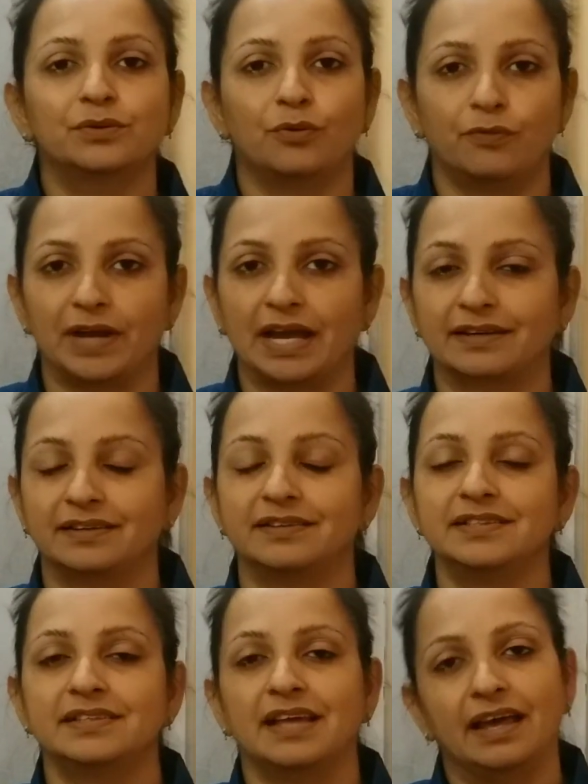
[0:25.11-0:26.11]

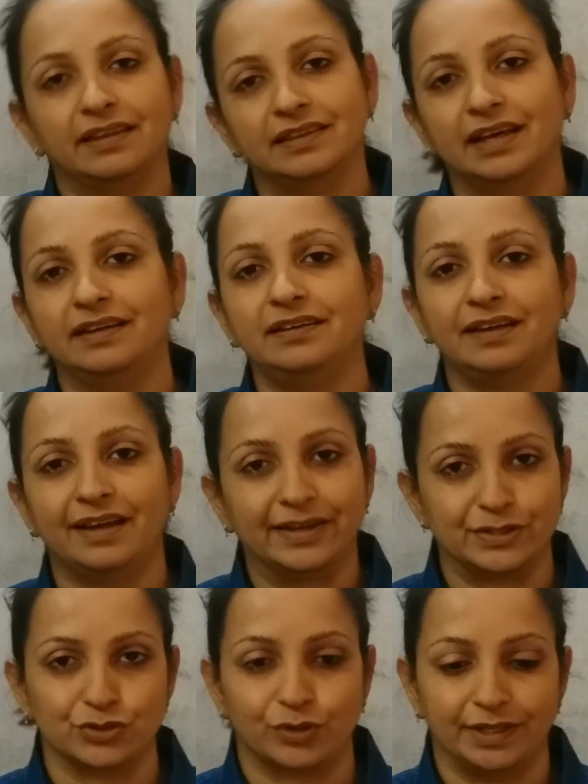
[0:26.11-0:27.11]
cofactors and then
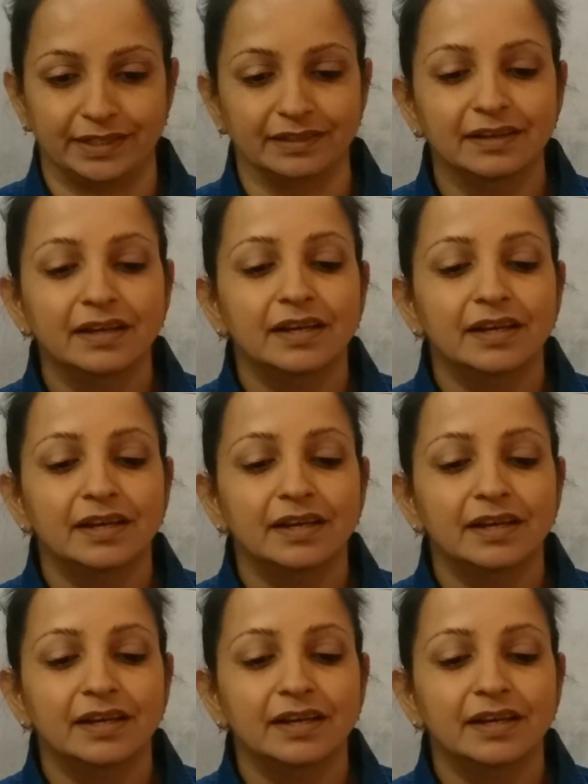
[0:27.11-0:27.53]
adjoint.